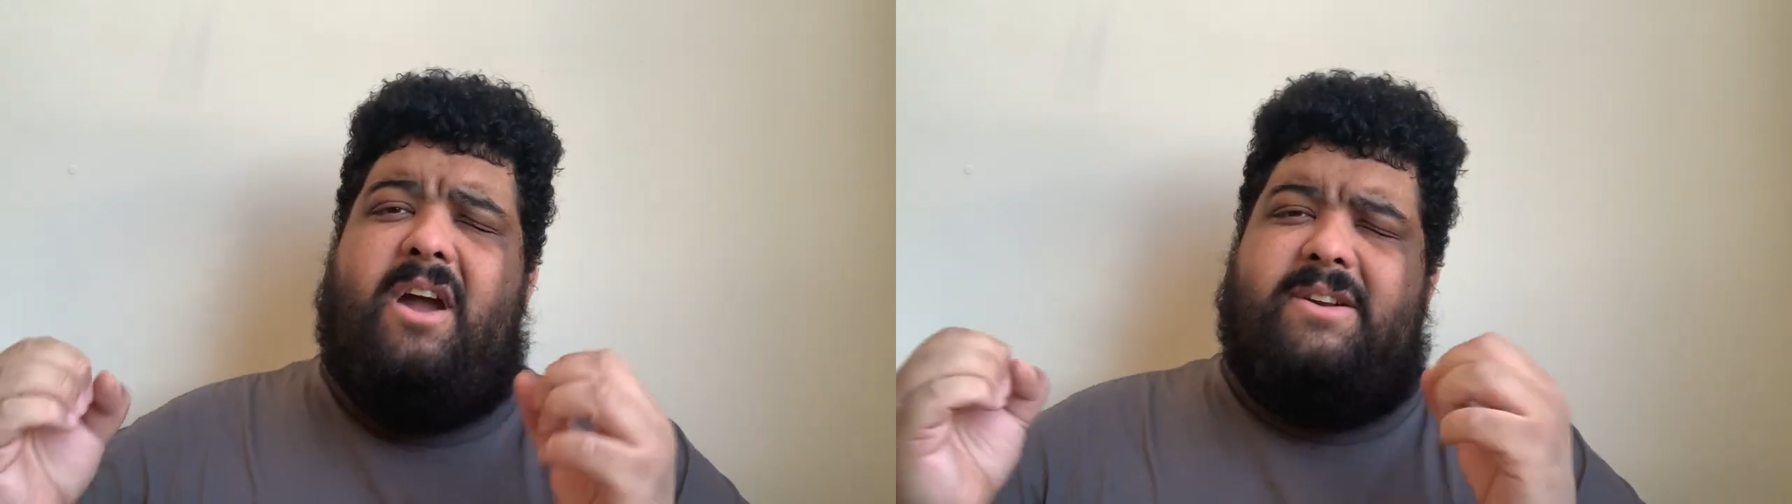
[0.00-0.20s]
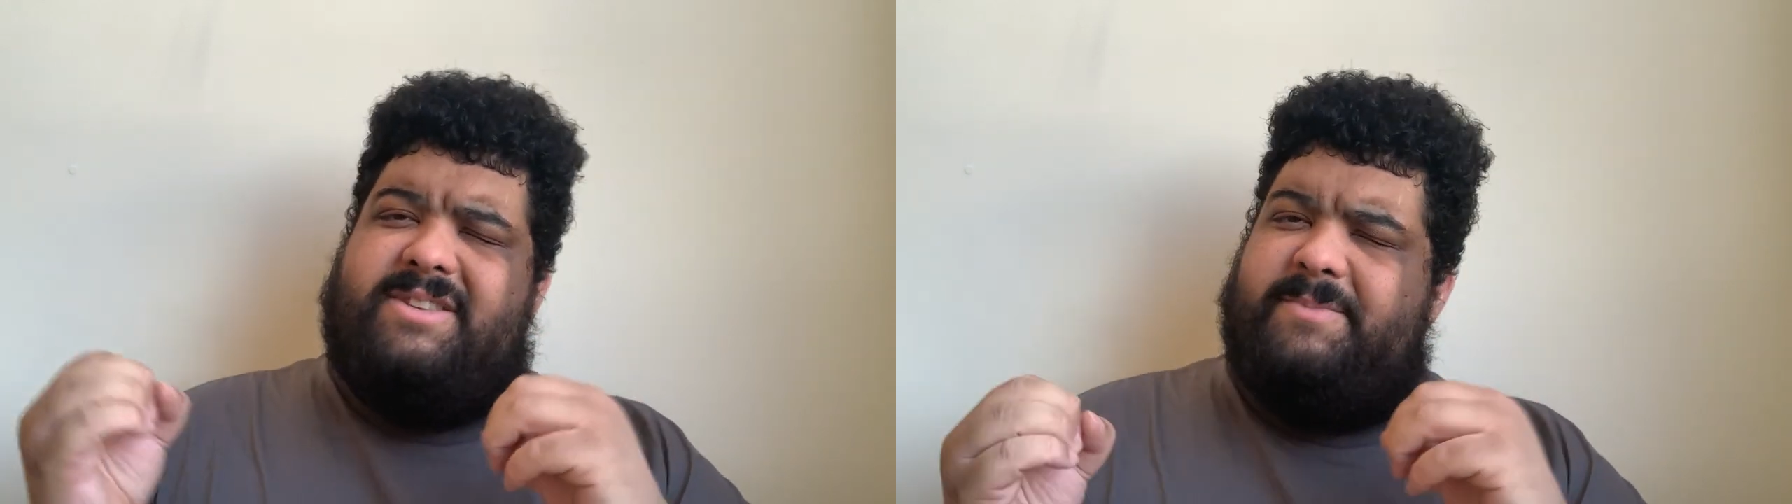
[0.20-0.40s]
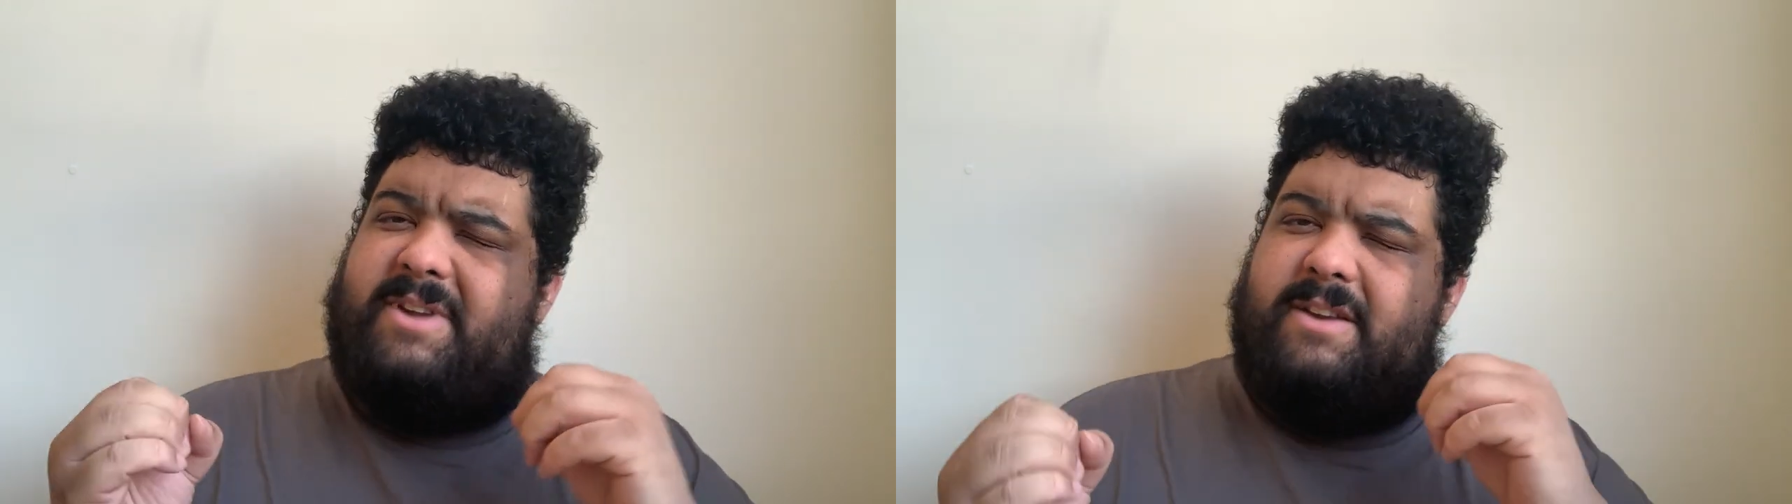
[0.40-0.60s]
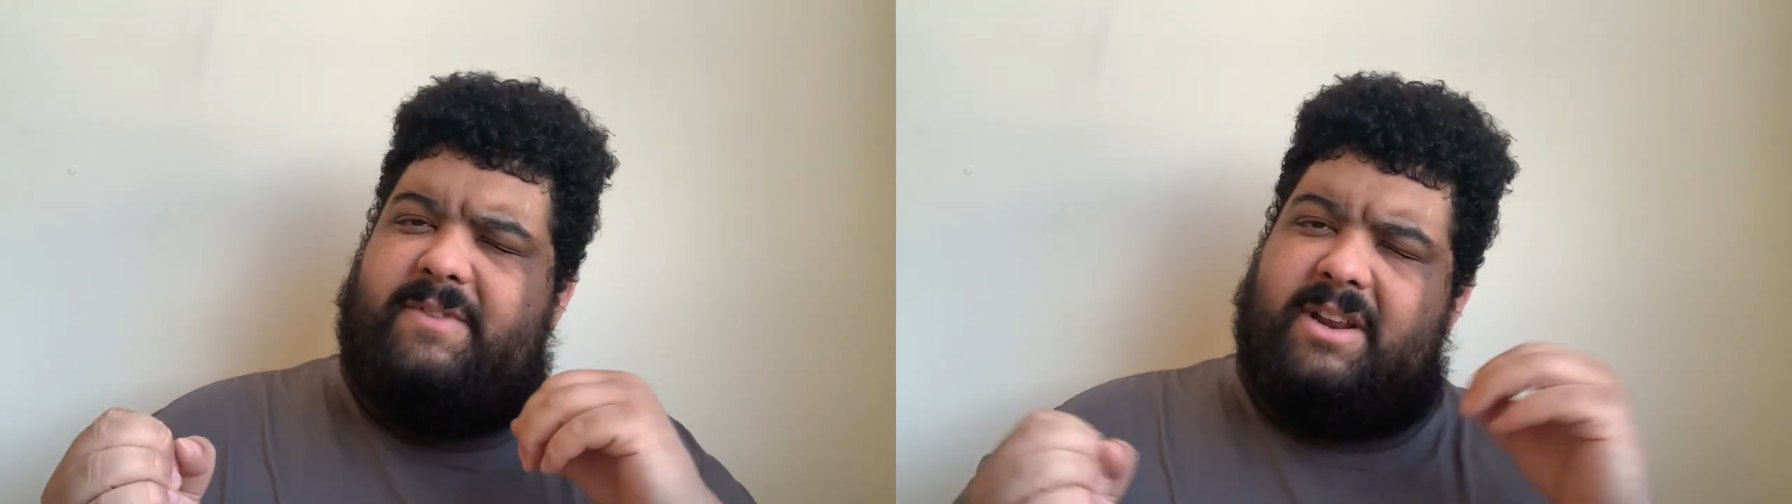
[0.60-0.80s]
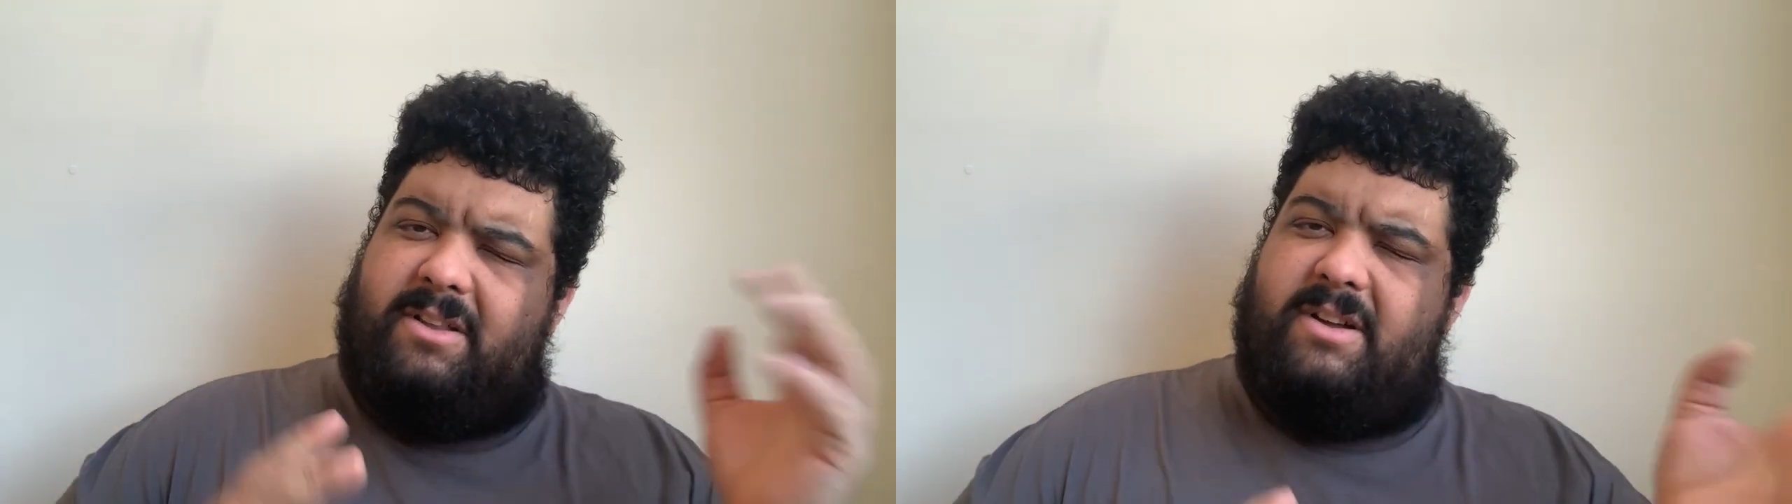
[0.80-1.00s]
or some kind of
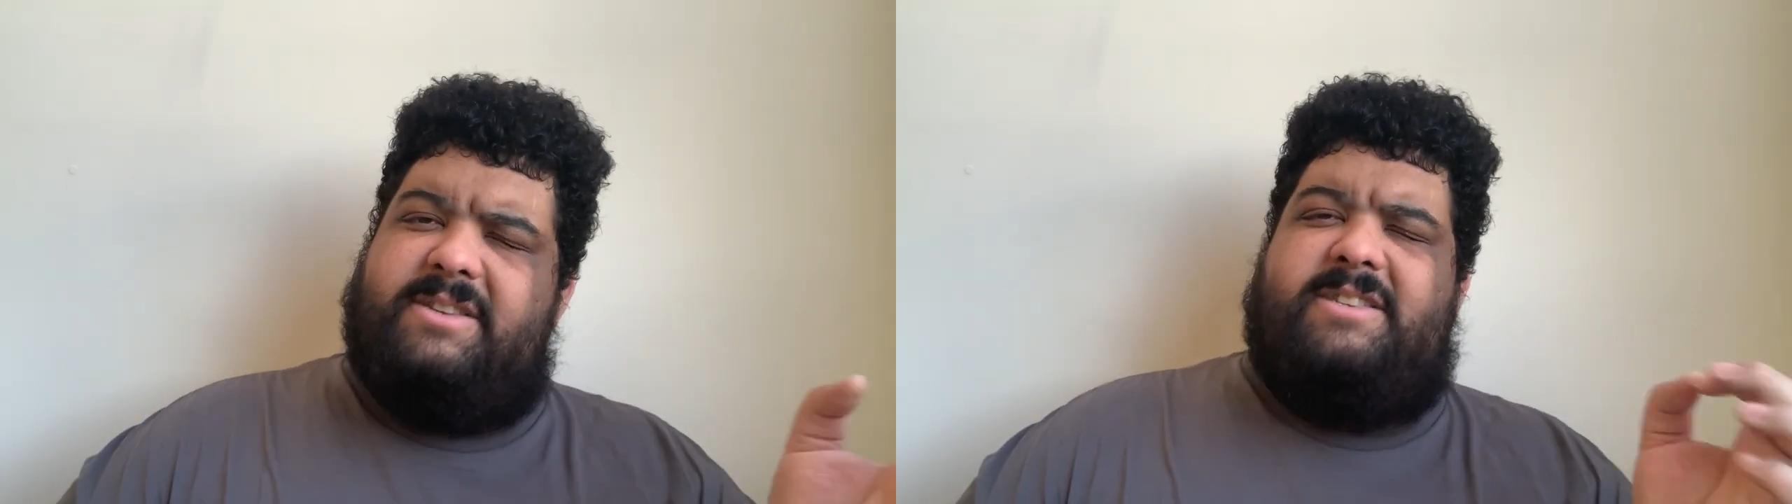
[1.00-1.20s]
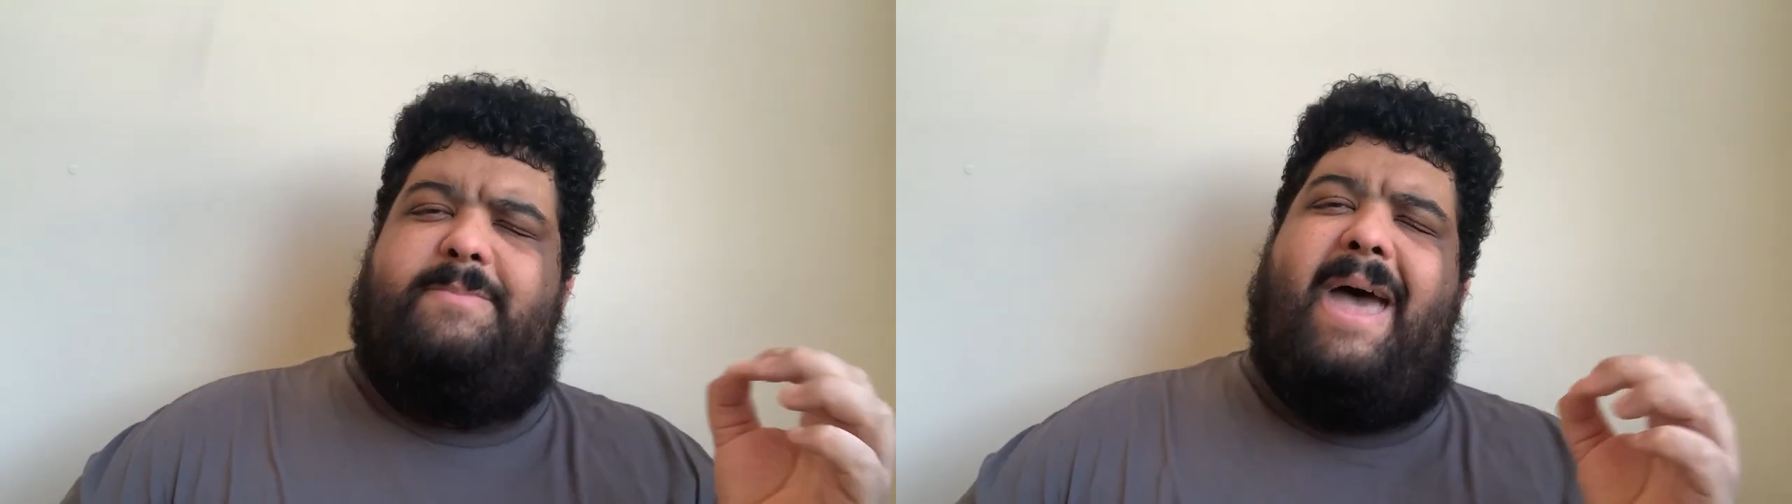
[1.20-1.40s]
like long distance